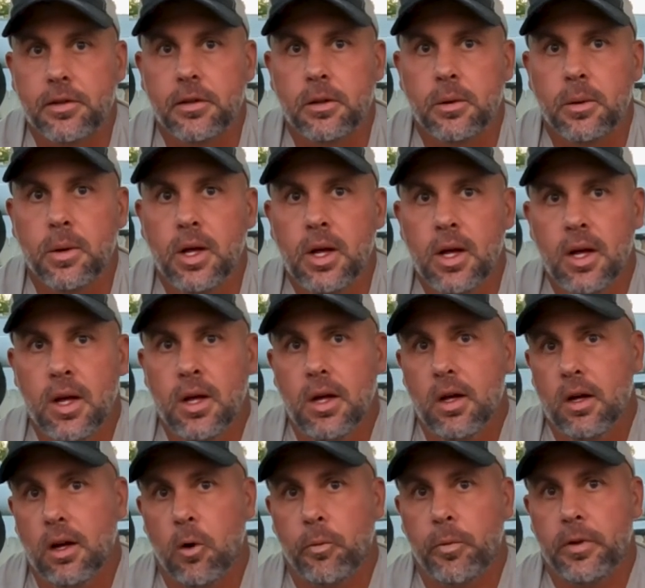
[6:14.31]
So
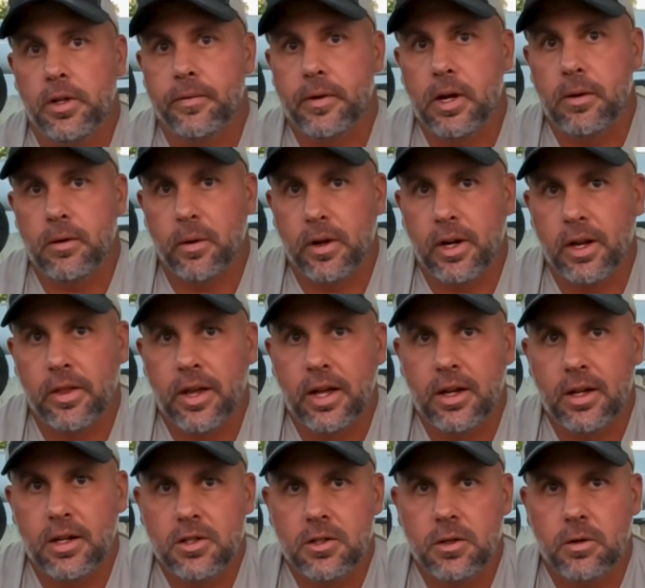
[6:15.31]
hopefully if you're running
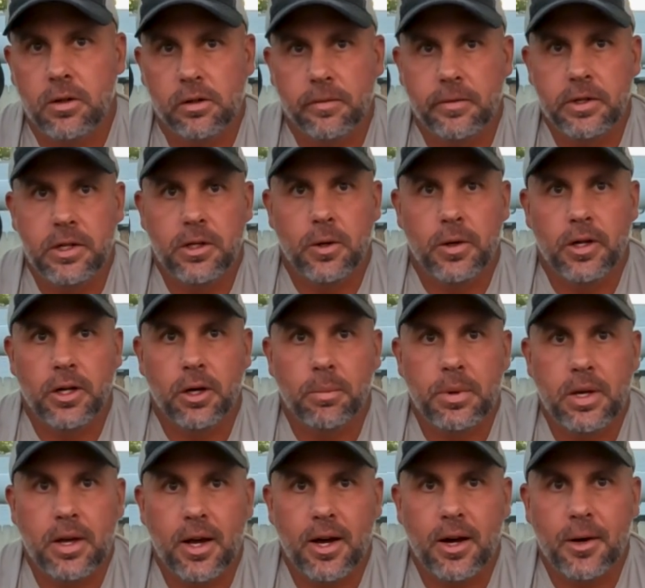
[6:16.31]
that issue, this video will help
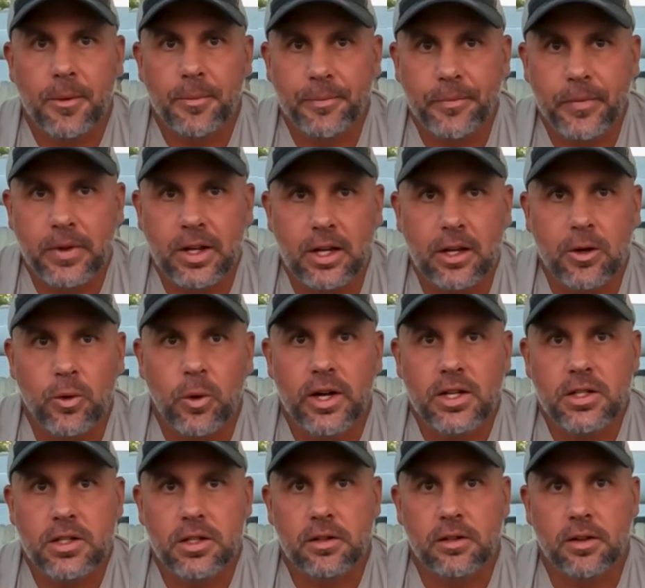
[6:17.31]
you out. Any
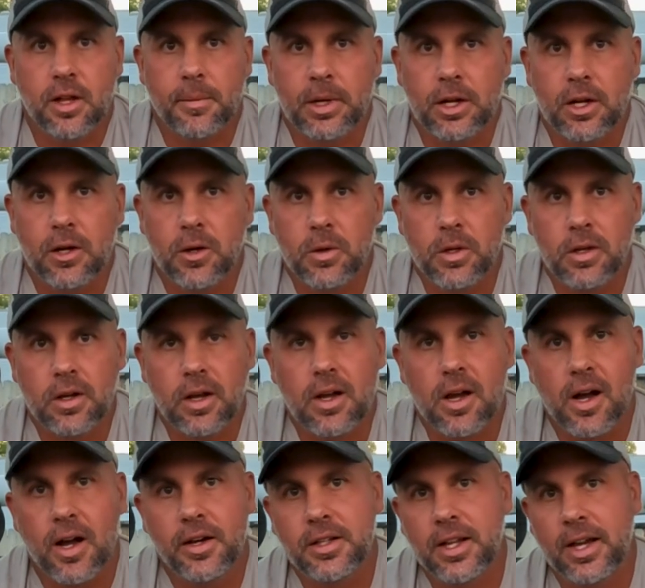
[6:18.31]
questions, let me know. You can
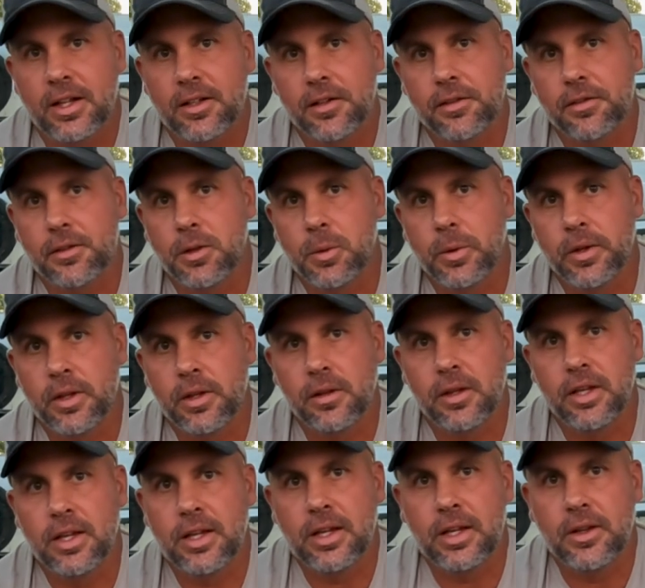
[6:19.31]
contact us through the
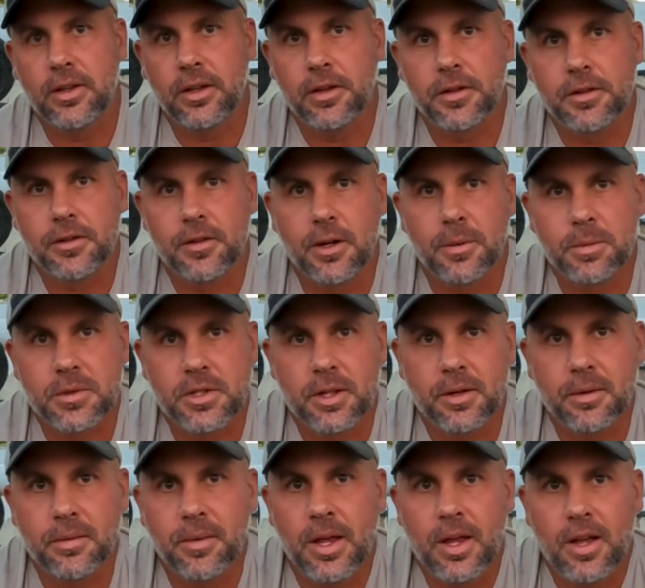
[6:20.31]
link in the
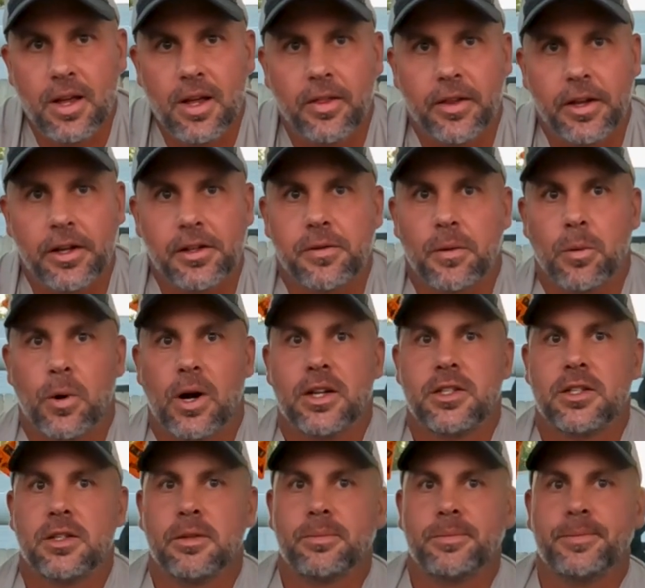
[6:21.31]
description. Thanks for
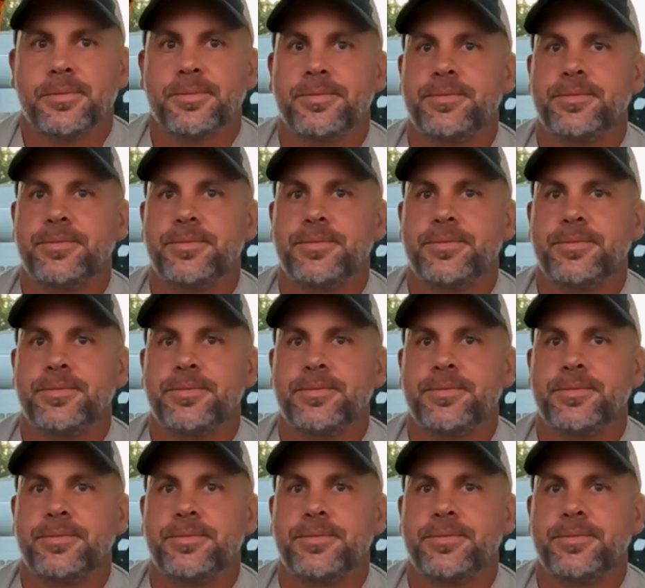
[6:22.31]
watching.